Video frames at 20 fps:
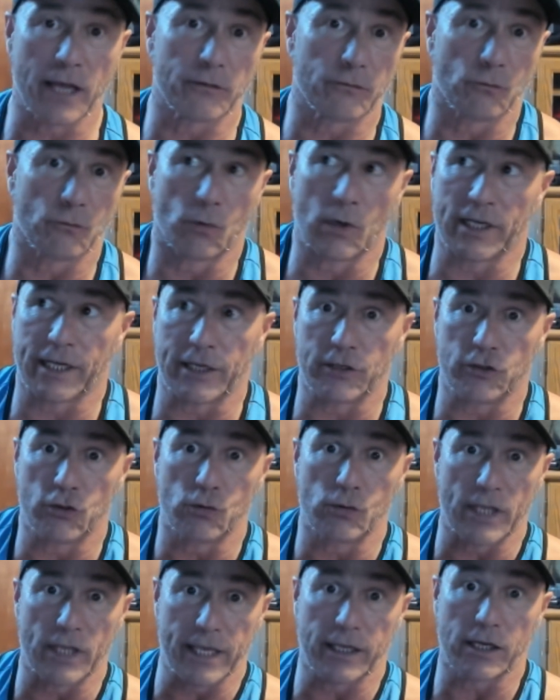when I do
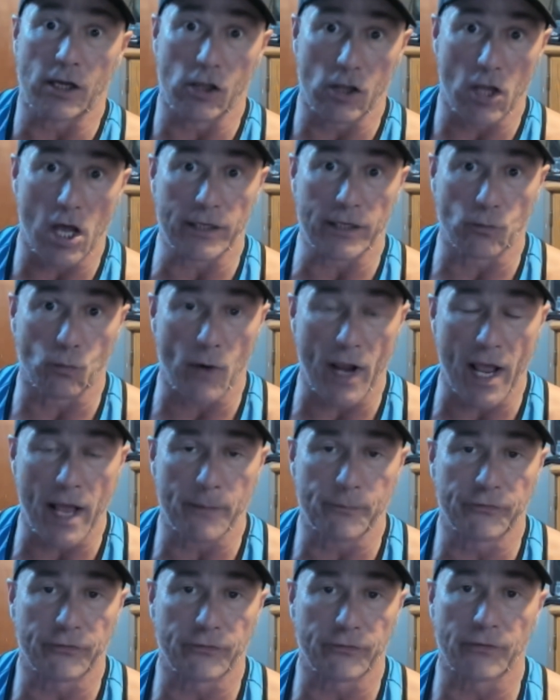like a lot of
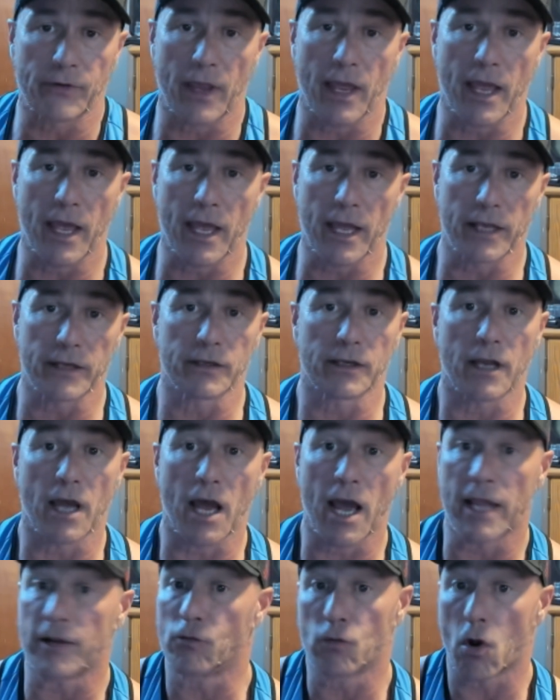reps, and
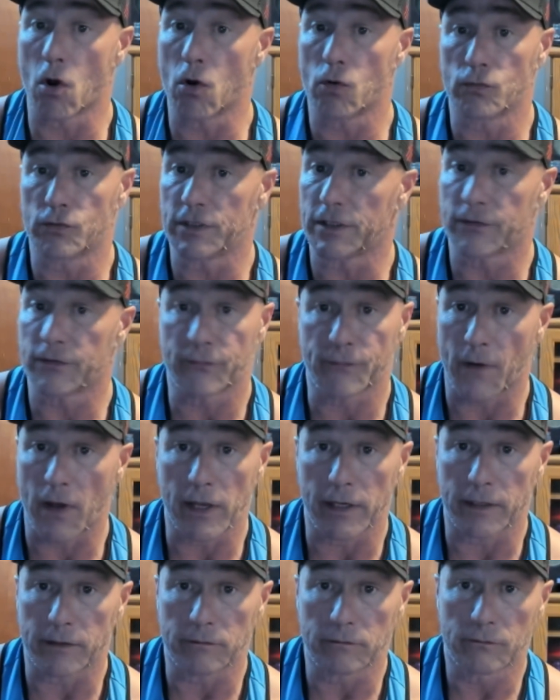I grow just
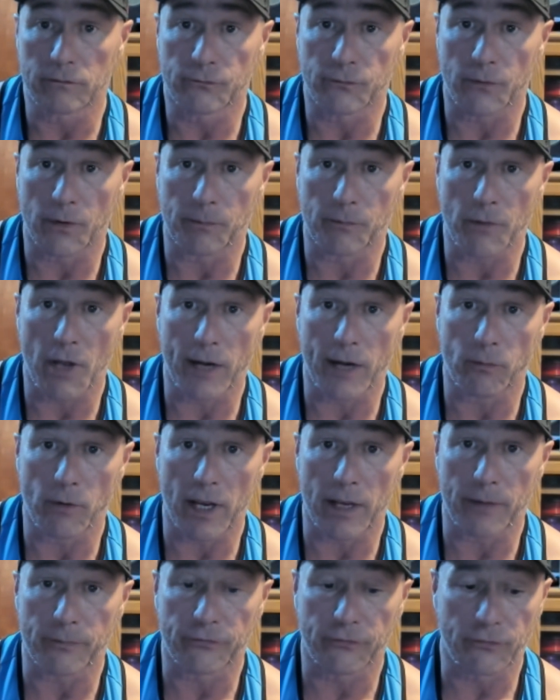fine from high
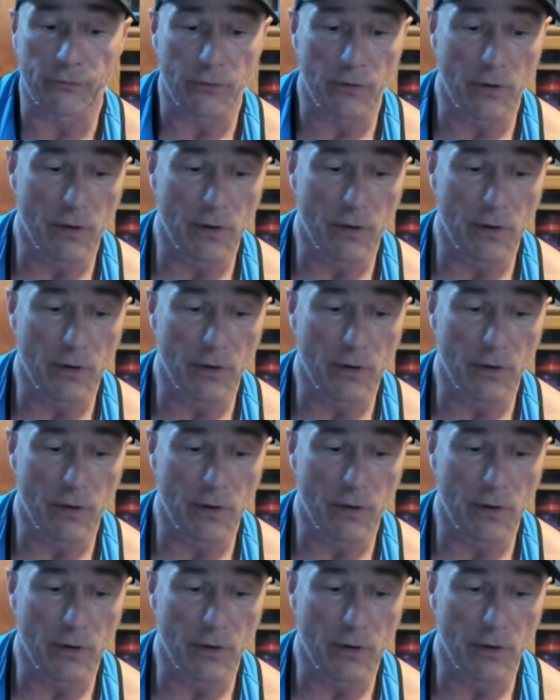reps.